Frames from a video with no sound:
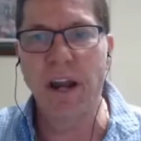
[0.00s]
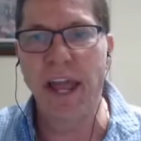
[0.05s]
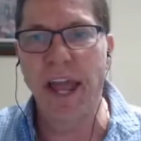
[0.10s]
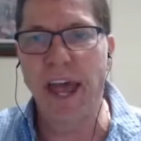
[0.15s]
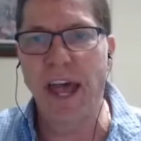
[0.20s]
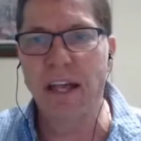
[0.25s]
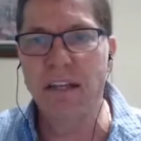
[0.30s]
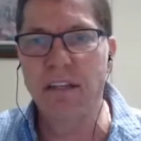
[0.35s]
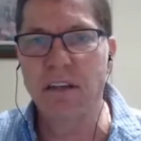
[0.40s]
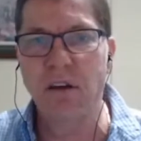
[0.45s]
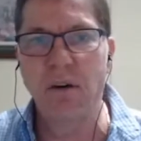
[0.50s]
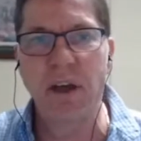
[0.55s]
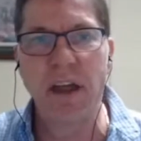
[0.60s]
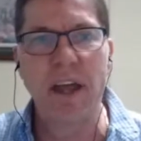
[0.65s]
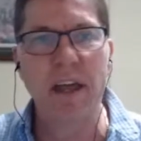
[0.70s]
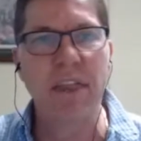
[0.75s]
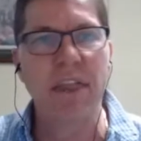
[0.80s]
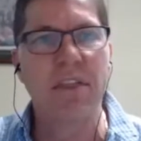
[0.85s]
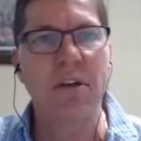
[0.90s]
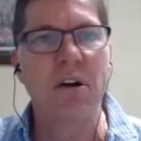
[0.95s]
to ask, go
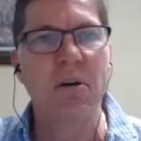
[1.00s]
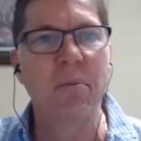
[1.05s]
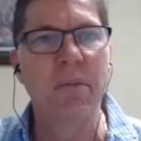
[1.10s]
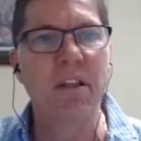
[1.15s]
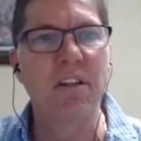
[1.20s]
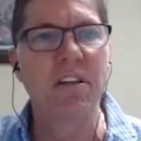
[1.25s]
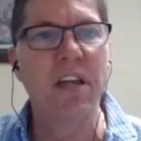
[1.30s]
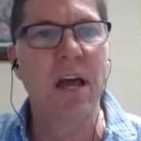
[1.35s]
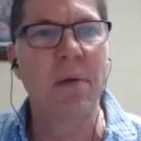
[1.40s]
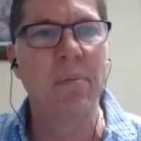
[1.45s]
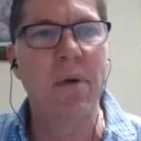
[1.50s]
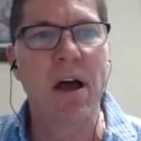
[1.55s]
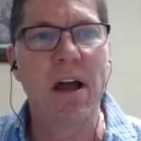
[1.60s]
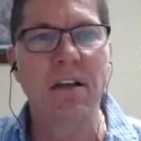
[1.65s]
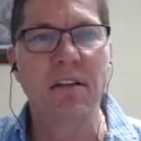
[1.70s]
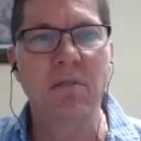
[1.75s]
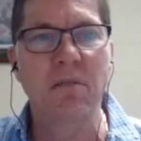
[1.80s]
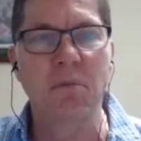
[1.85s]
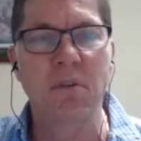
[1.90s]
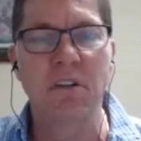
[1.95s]
ahead and throw them in the chat
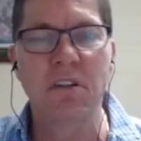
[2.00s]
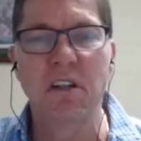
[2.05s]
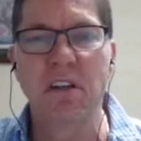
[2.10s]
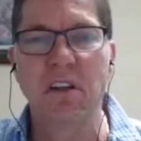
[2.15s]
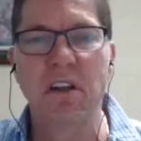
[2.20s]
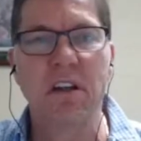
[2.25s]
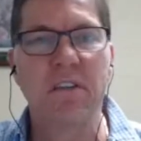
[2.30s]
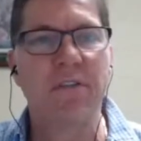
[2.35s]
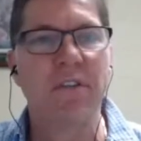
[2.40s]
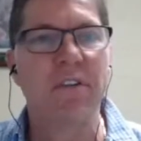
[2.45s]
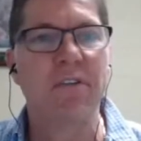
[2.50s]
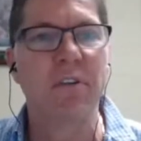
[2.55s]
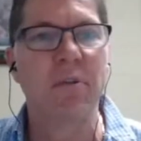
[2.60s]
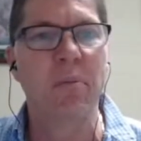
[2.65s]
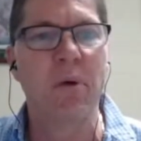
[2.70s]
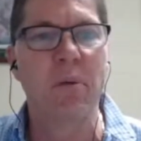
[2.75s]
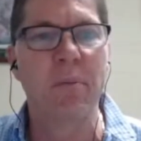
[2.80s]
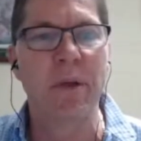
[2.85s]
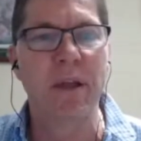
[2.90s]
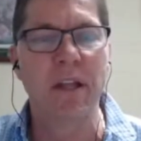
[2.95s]
box. We're still here for a few
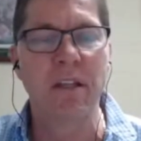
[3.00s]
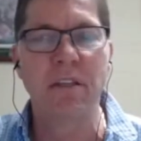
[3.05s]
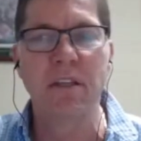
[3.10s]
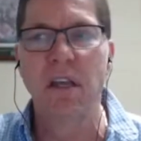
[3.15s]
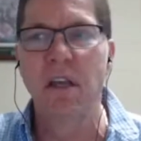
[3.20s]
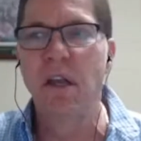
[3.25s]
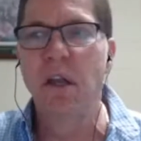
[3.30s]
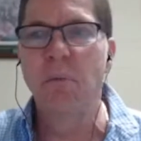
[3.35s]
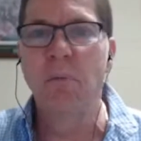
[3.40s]
more minutes.